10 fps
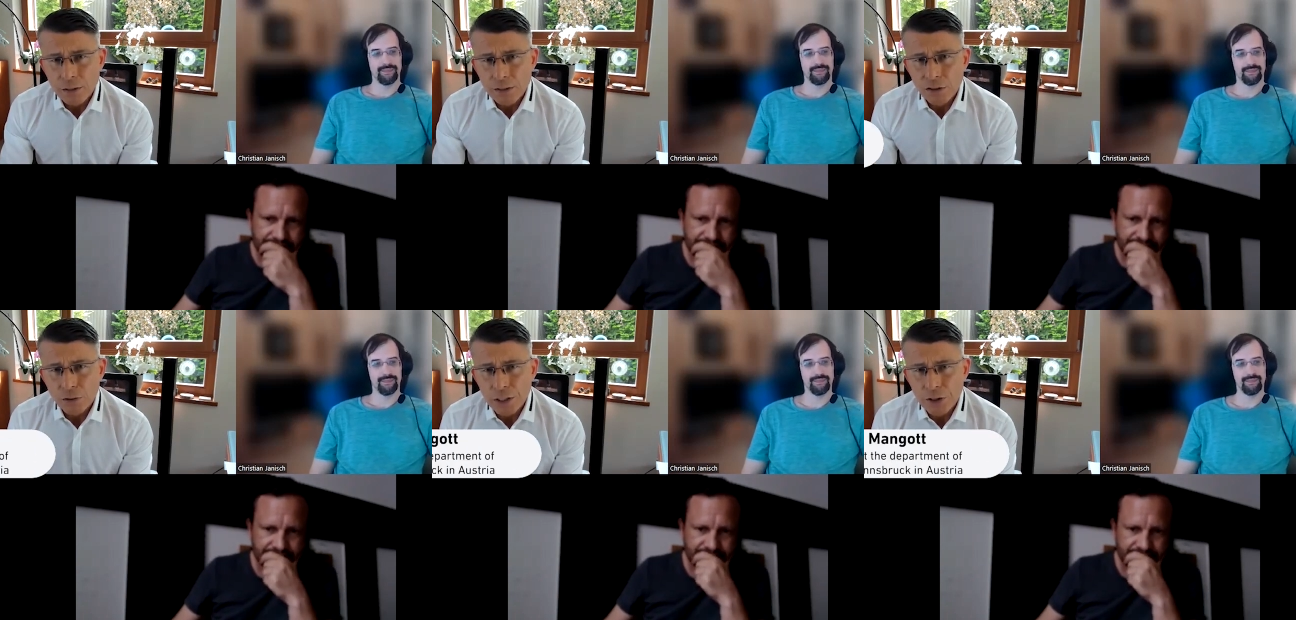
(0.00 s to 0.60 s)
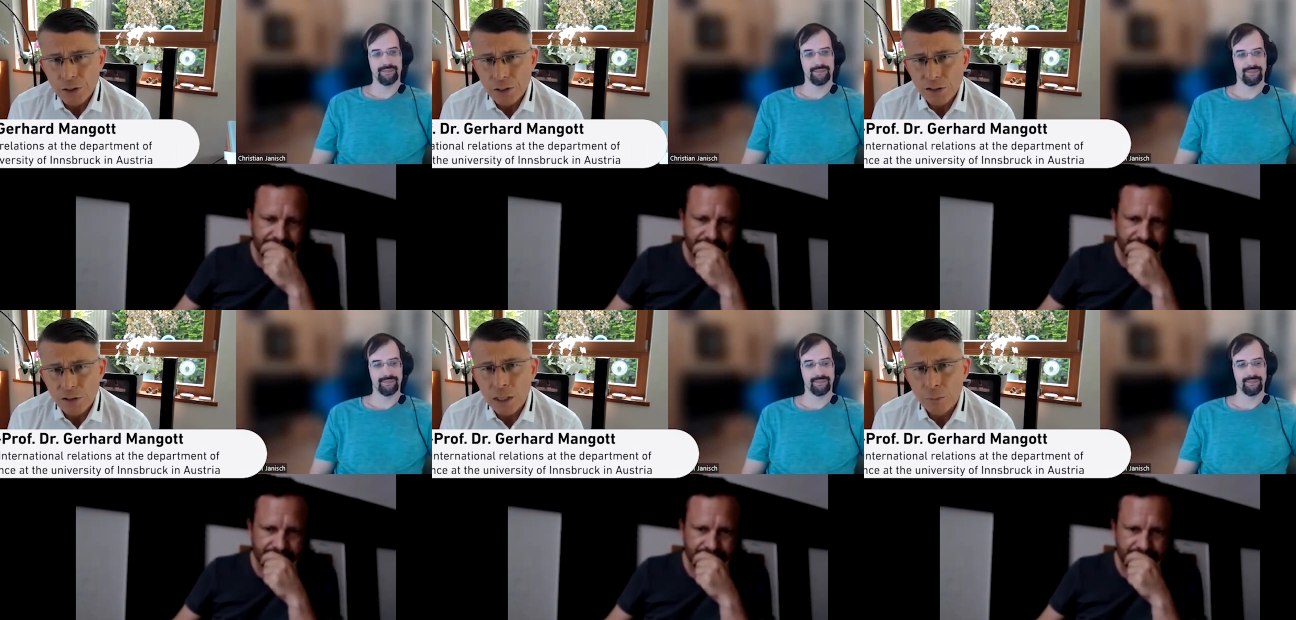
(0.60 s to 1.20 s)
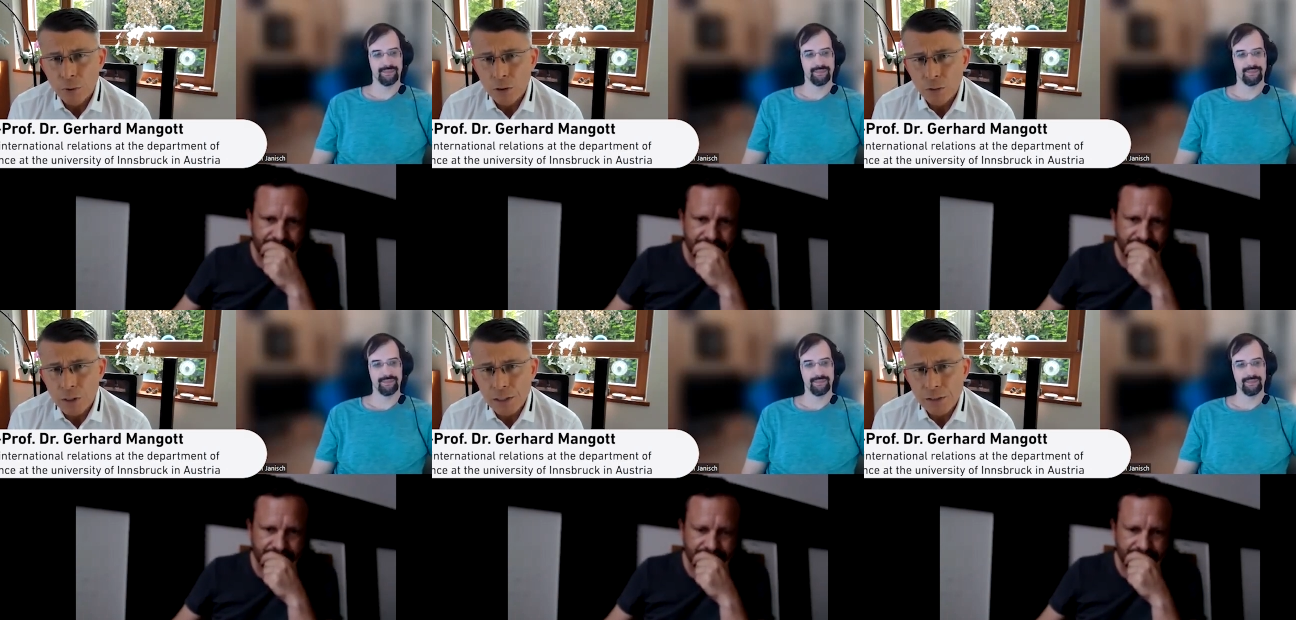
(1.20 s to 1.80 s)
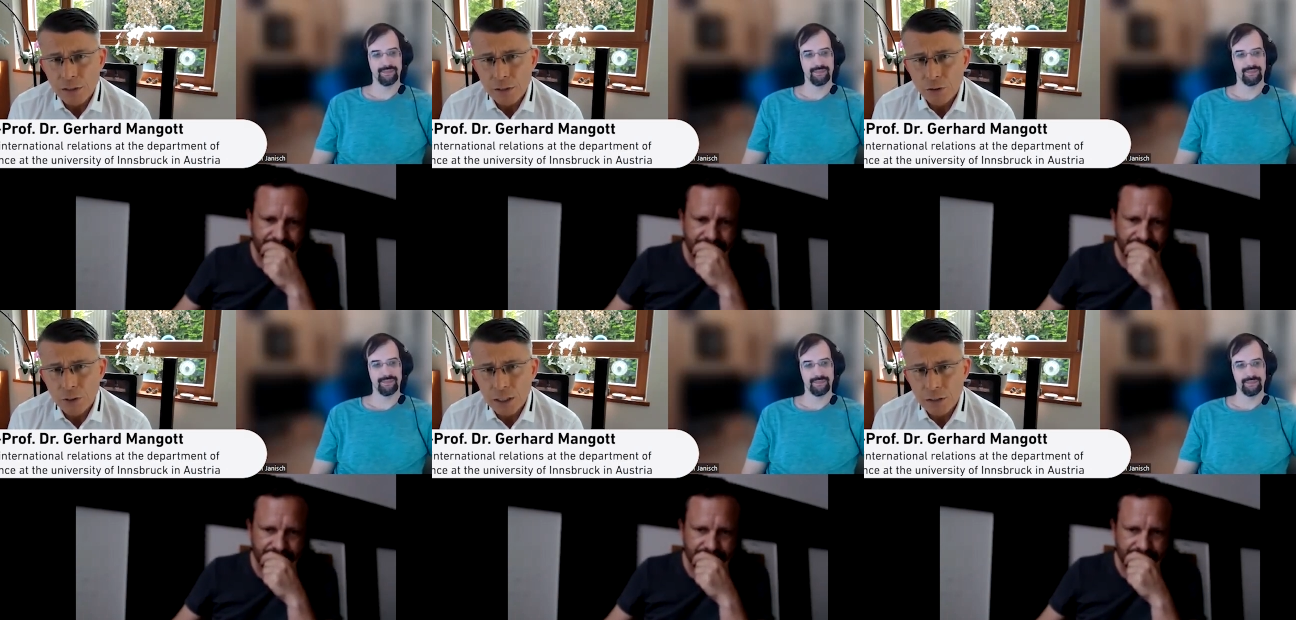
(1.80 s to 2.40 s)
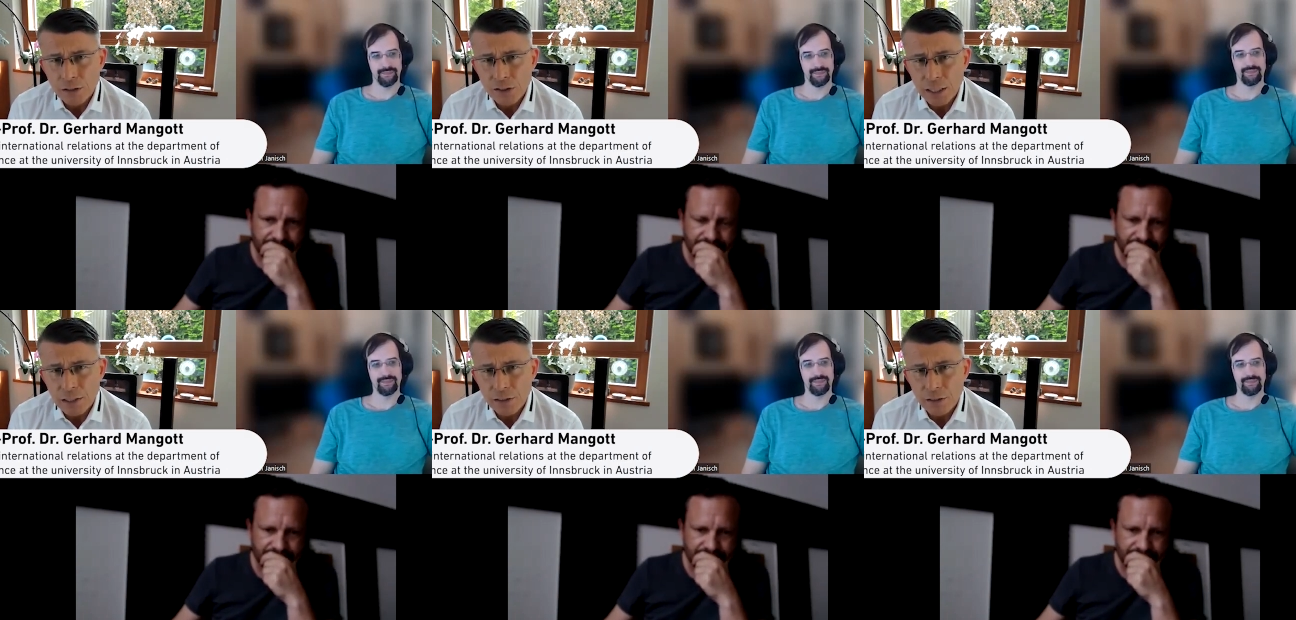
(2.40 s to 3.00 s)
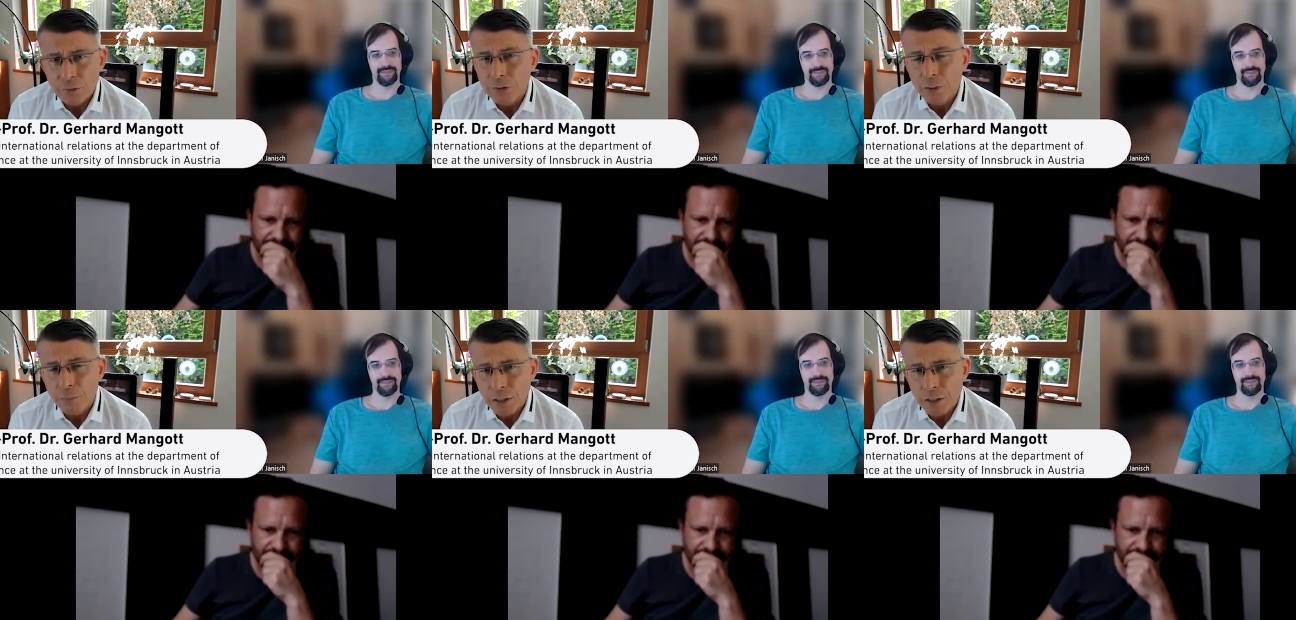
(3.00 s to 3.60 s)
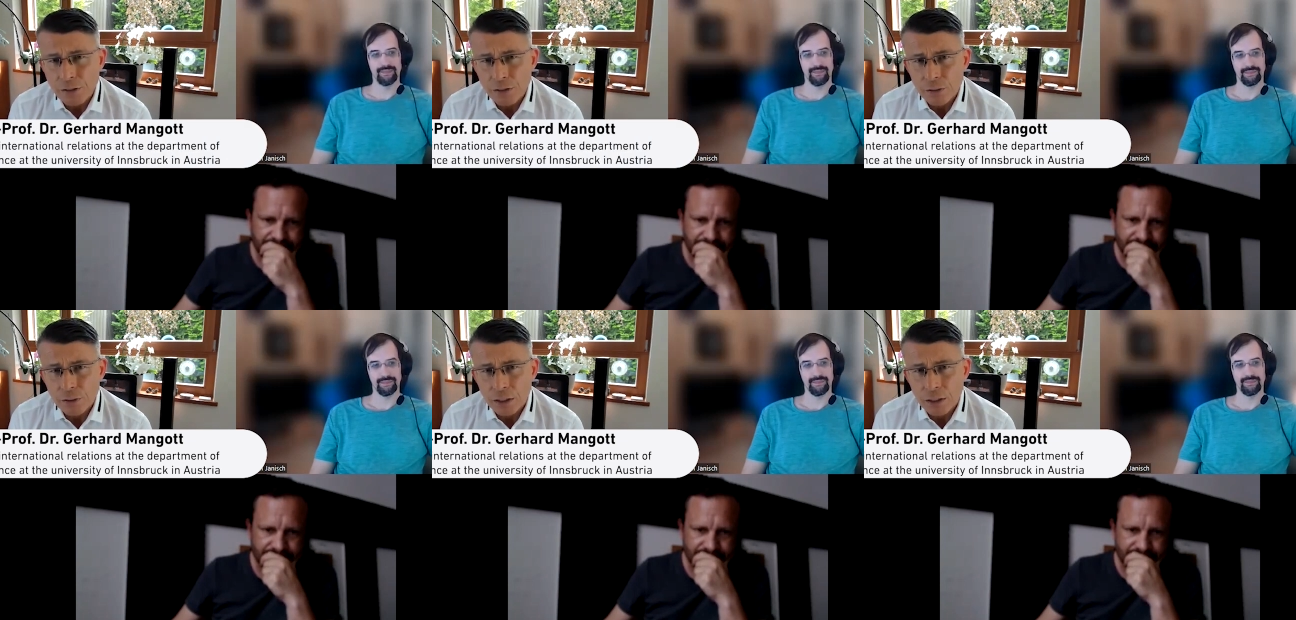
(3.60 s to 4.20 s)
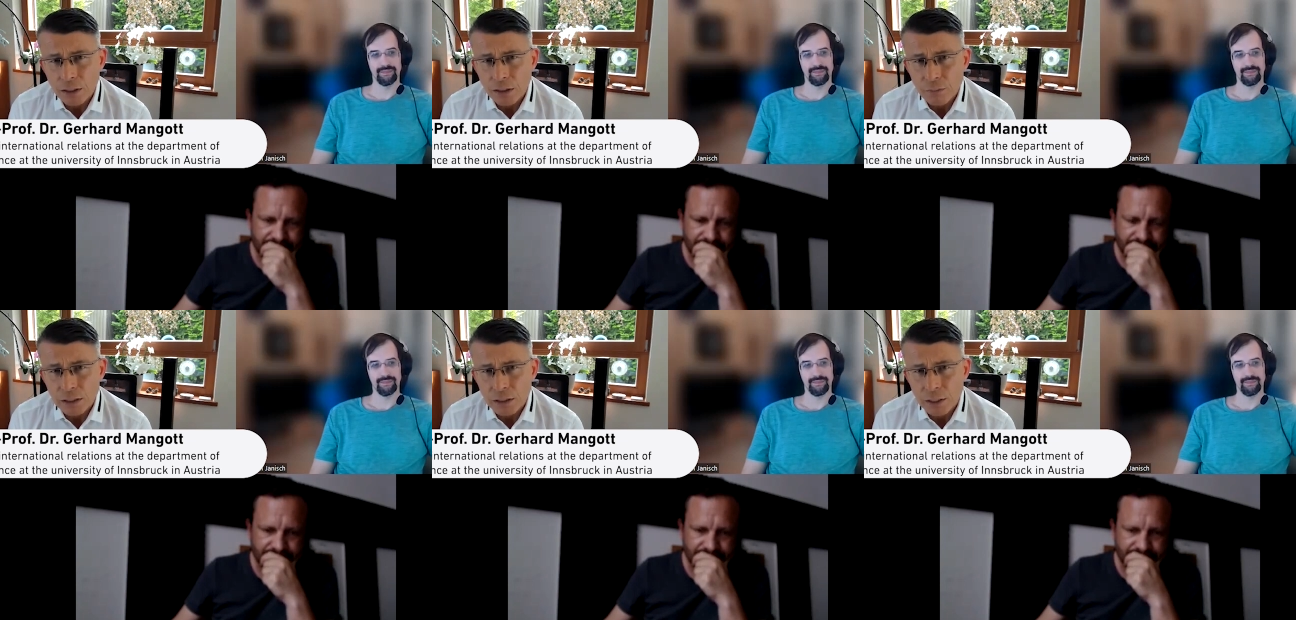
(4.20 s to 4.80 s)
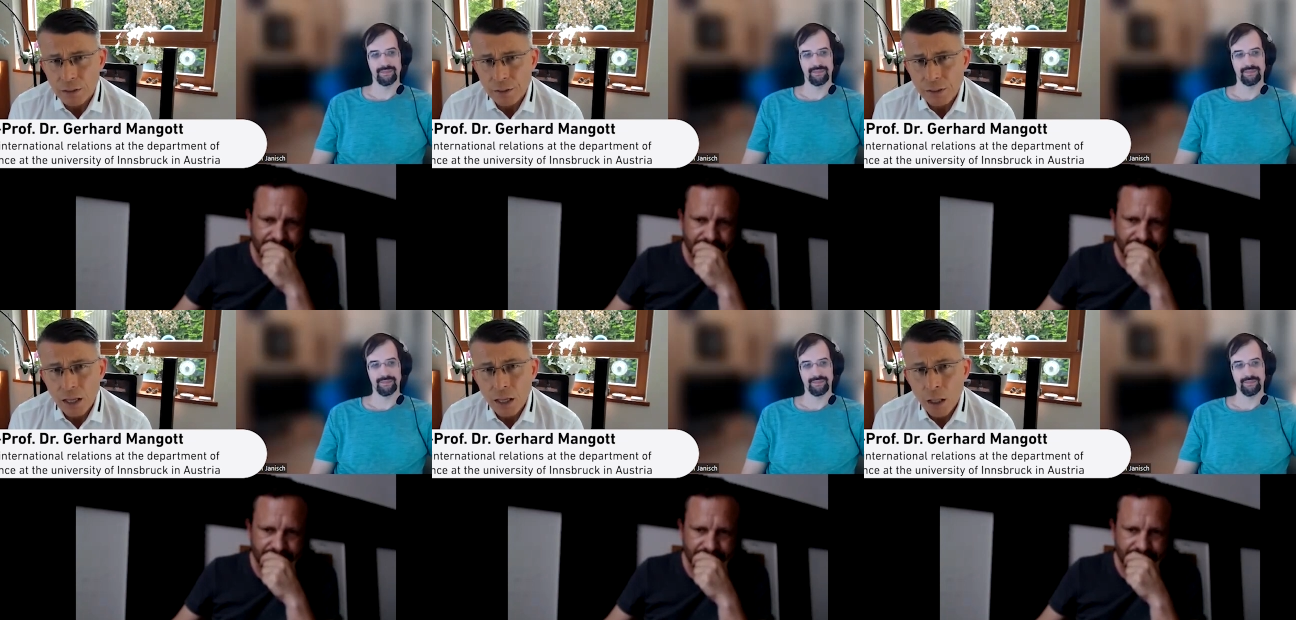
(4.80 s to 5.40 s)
Speaker 1: situation is quite polarized in the United States and will remain so in the coming years.